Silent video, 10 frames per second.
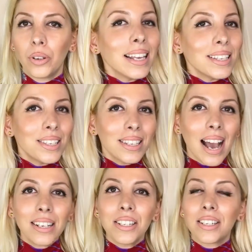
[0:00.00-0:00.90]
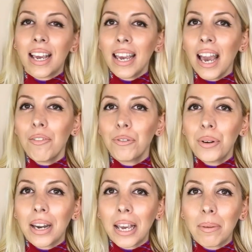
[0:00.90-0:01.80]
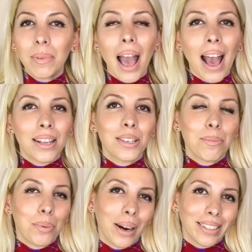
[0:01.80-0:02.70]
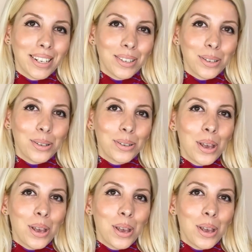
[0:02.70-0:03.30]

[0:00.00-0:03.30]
Instead, they have renamed as practices.